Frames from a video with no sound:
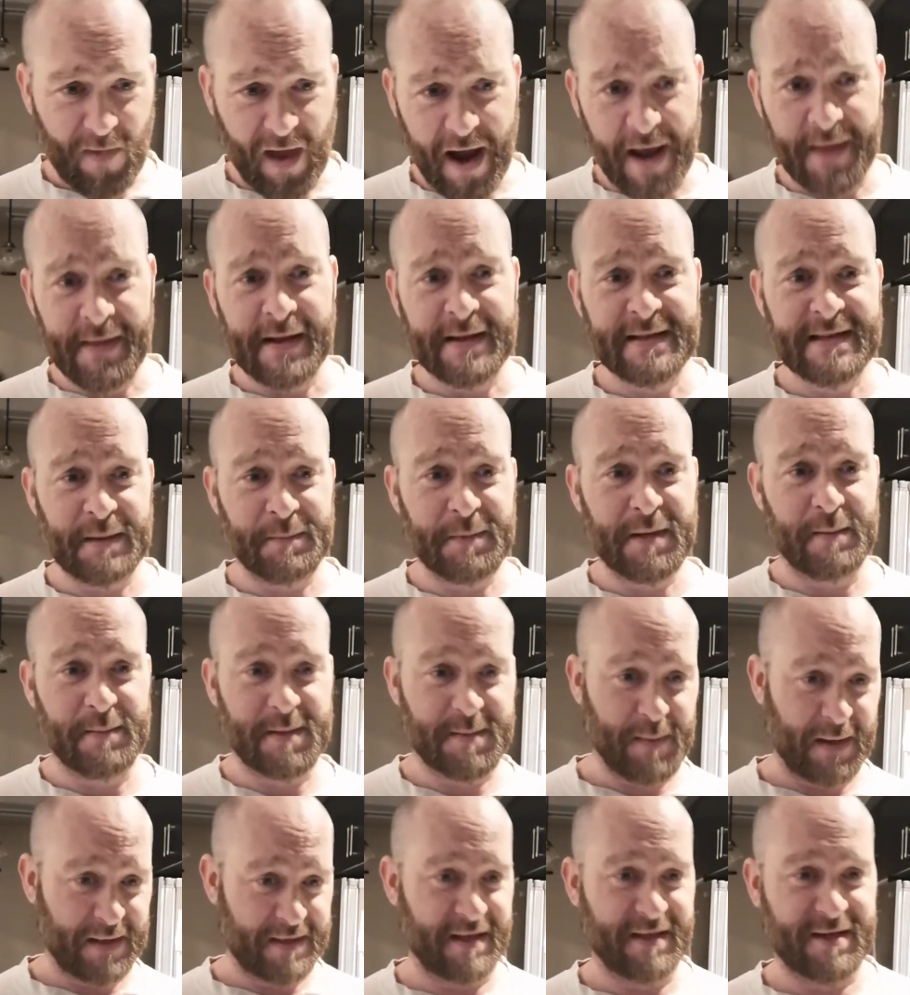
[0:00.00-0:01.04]
And then
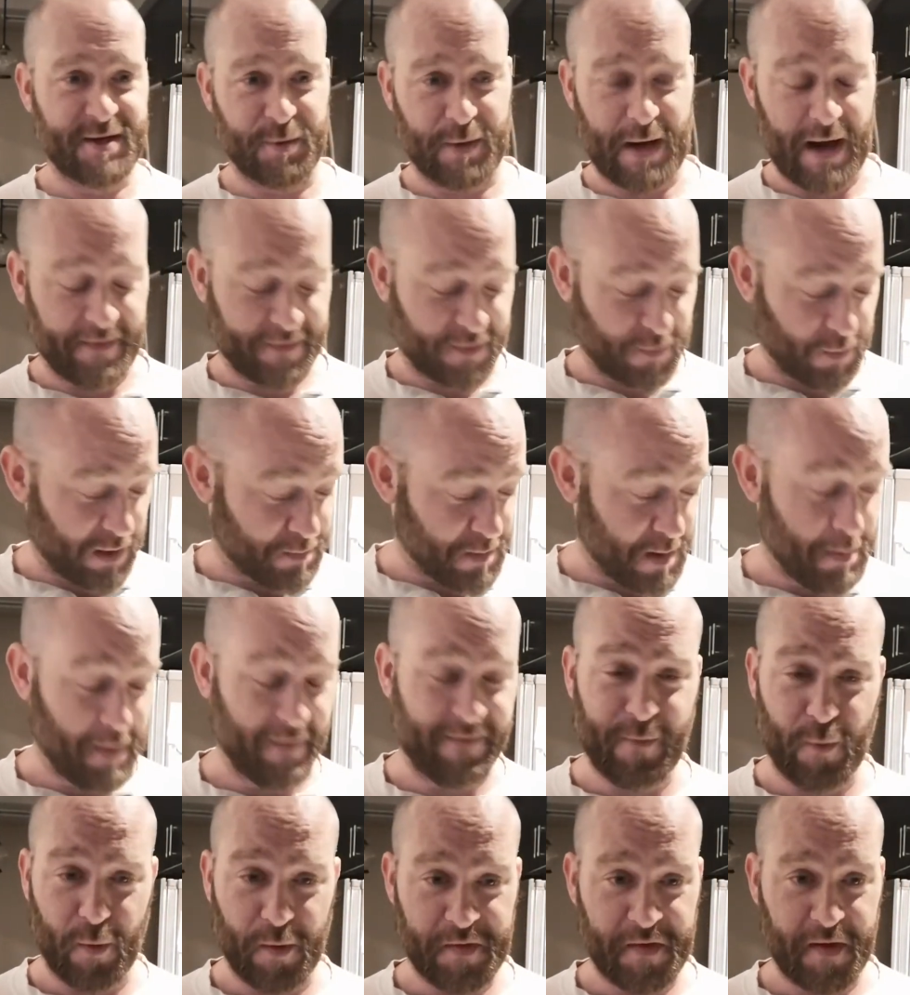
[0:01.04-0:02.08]
sometimes my sister would have to wake me up a
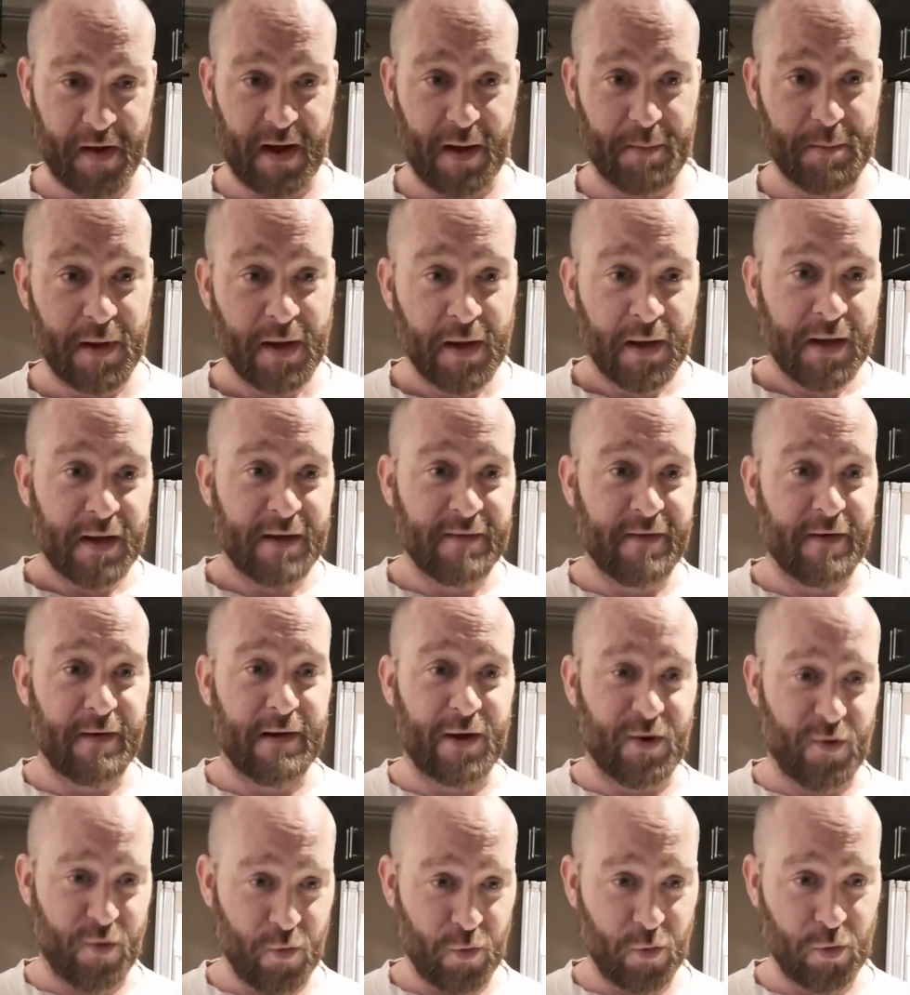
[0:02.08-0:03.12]
fourth time in a very
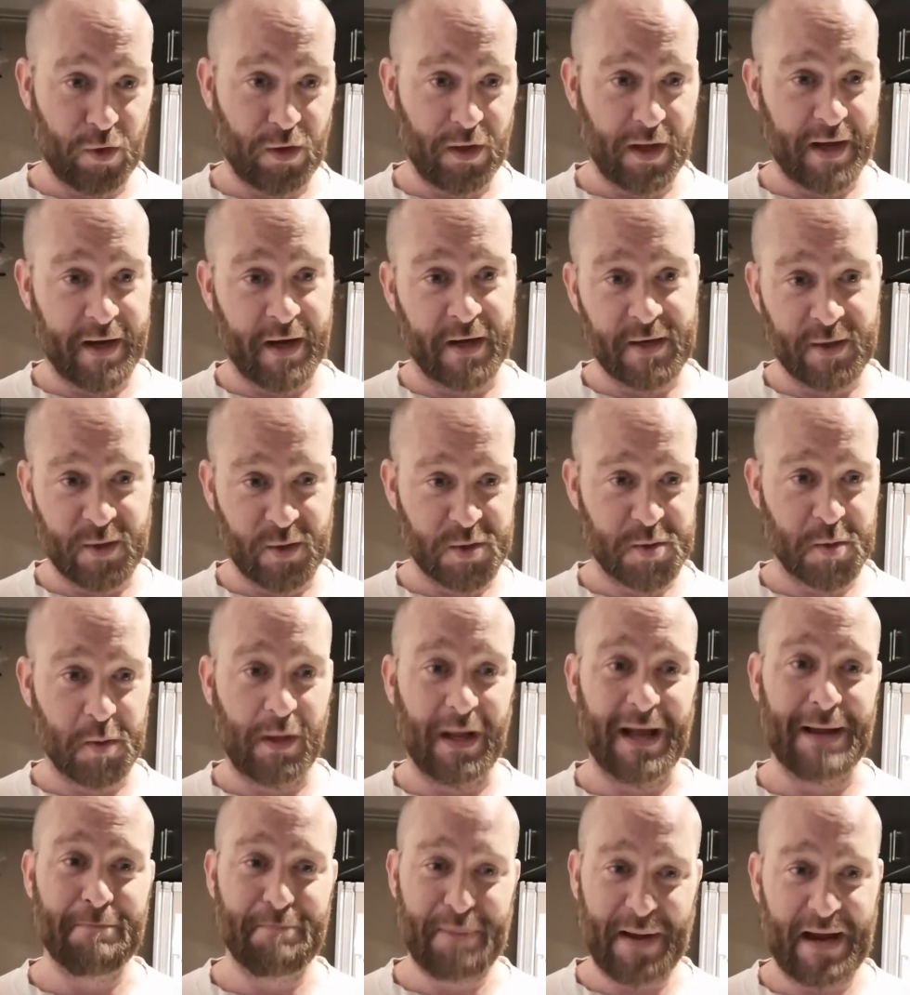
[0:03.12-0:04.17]
cruel and unusual
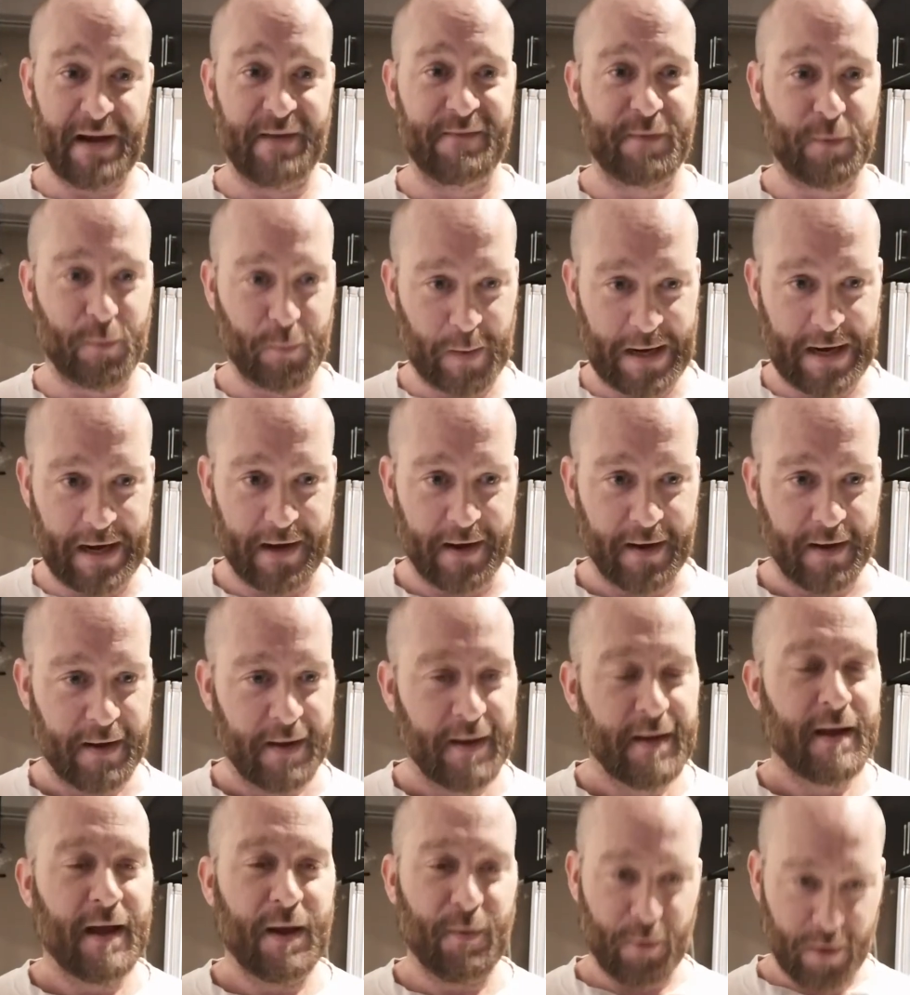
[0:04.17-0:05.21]
and painful way.
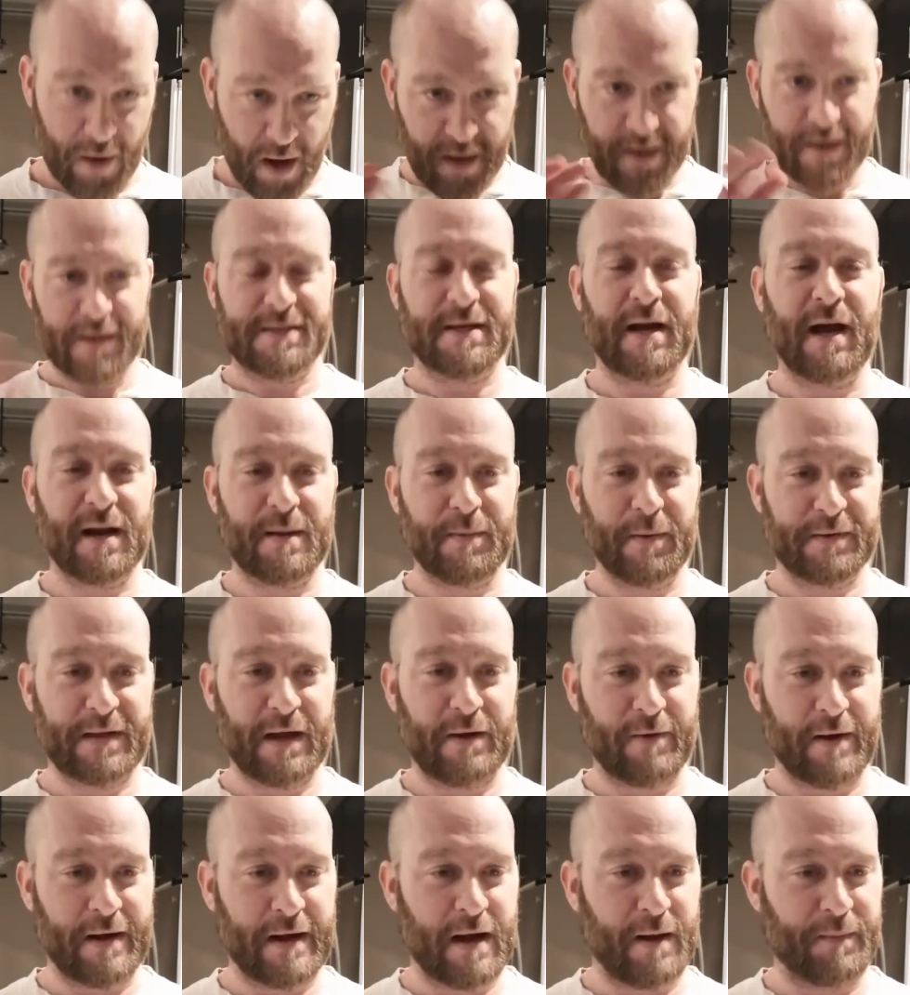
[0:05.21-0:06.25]
And we're not going to talk about
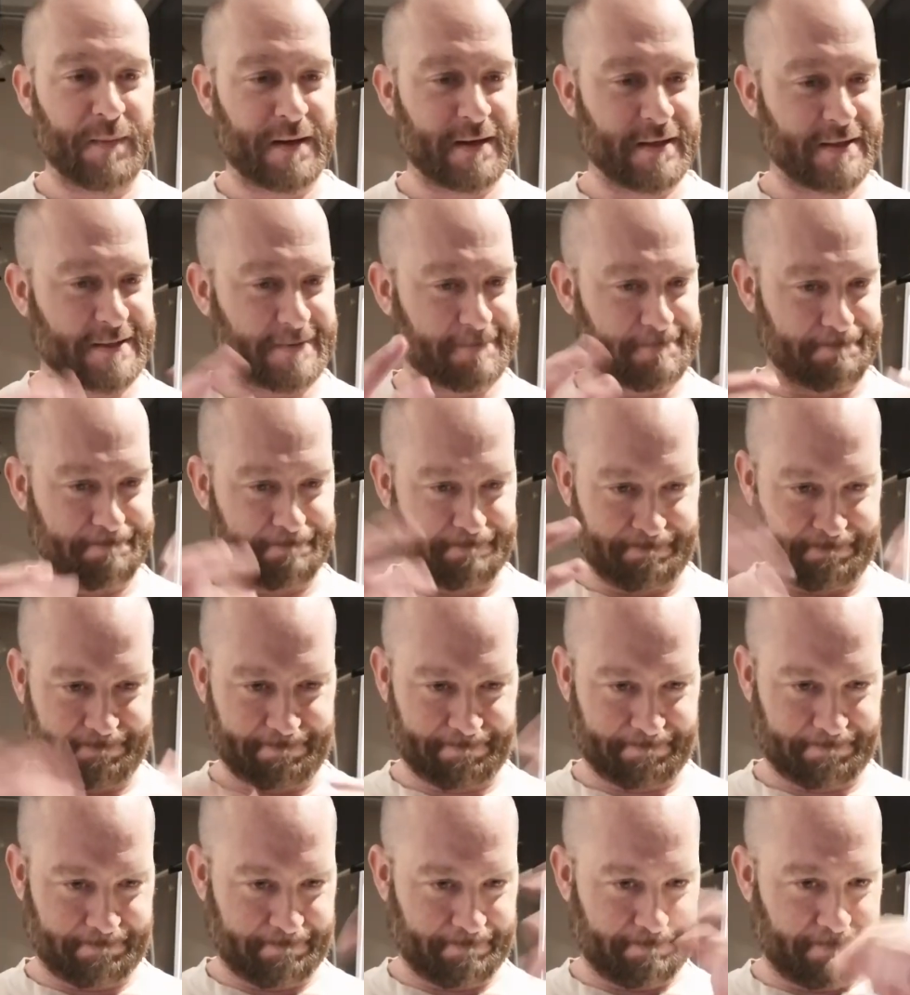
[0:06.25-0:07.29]
that right now because
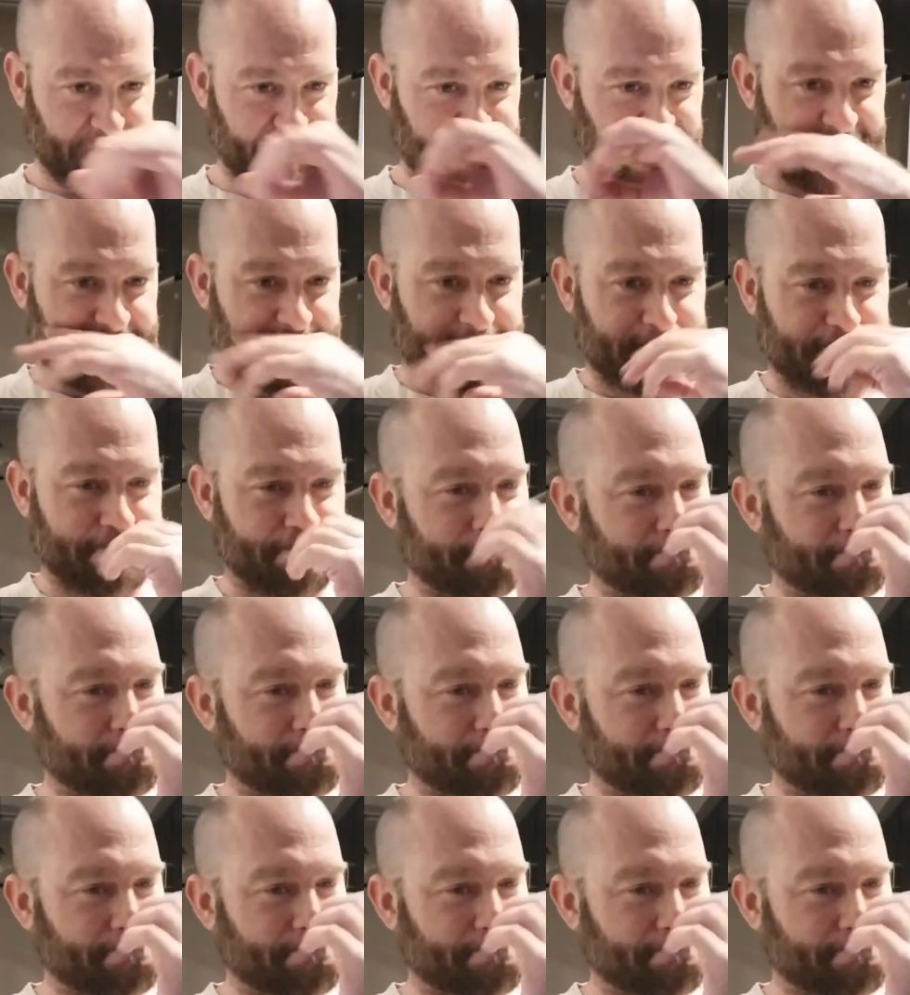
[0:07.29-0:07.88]
just,